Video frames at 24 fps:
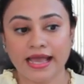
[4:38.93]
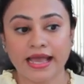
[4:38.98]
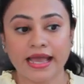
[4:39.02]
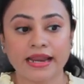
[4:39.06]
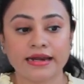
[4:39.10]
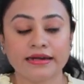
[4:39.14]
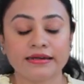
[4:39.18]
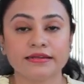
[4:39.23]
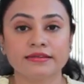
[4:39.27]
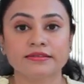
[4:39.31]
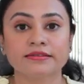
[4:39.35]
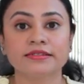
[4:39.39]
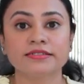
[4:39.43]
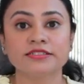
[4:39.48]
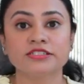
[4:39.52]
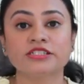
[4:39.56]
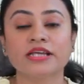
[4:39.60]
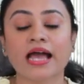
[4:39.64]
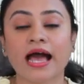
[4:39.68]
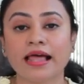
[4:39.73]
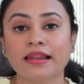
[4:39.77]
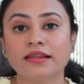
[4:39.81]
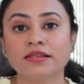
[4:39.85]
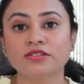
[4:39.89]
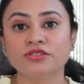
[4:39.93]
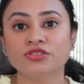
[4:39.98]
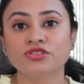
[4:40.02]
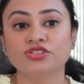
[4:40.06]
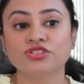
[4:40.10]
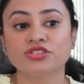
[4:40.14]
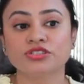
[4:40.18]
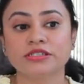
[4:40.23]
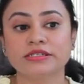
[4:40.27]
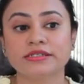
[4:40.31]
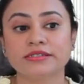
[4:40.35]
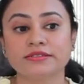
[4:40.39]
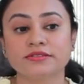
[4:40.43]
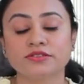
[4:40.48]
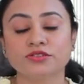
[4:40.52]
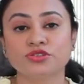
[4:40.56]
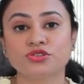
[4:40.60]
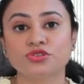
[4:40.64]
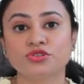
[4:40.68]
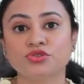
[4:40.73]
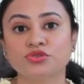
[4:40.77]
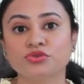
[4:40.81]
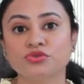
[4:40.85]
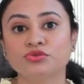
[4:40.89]
And the challenge
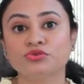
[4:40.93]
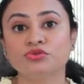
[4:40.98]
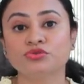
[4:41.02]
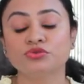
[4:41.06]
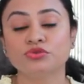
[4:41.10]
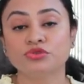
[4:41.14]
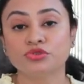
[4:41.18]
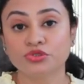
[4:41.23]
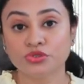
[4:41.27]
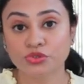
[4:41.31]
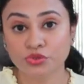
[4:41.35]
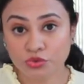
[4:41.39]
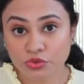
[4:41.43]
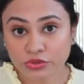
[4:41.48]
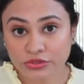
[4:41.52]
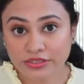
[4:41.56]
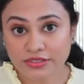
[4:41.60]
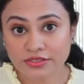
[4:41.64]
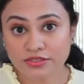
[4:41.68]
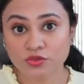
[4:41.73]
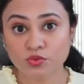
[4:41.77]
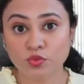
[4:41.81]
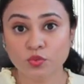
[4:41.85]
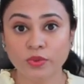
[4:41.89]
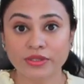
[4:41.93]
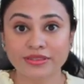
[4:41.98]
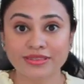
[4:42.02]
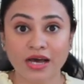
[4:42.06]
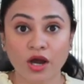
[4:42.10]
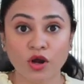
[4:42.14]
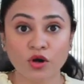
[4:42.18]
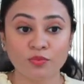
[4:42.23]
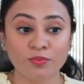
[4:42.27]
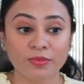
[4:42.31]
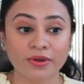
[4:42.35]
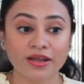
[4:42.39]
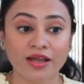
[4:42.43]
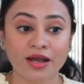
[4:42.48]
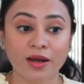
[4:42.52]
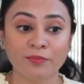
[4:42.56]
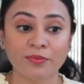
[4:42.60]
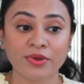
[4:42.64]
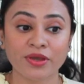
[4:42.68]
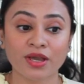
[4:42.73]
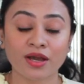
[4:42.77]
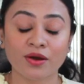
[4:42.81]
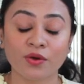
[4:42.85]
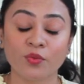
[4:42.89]
is to do this without
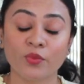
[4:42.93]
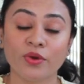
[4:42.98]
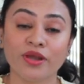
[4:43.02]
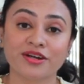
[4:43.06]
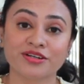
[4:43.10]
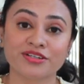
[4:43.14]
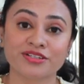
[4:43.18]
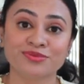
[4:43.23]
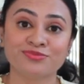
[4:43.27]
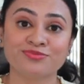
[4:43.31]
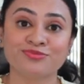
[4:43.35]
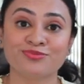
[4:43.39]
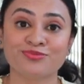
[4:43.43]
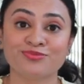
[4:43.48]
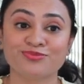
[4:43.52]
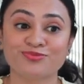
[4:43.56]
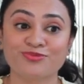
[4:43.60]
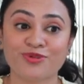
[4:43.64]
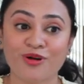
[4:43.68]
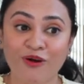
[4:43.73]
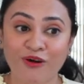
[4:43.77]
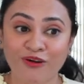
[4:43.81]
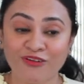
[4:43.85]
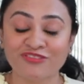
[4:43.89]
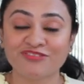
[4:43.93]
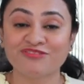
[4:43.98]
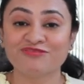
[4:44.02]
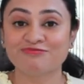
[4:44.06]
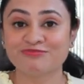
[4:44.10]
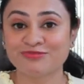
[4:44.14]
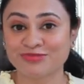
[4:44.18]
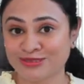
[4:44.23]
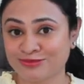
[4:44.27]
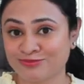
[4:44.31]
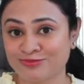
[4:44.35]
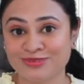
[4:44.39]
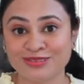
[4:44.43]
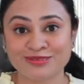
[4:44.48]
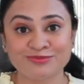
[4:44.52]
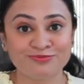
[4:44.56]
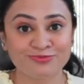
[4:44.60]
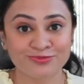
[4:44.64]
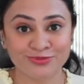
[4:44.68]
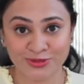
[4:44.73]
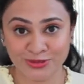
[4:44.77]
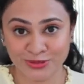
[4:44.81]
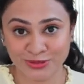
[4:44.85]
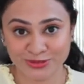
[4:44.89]
becoming a victim of purple
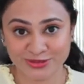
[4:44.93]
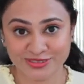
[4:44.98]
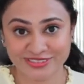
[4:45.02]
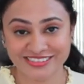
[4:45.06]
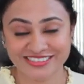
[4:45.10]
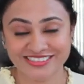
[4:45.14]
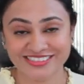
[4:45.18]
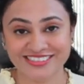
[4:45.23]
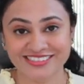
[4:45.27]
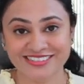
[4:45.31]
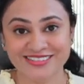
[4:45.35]
prose.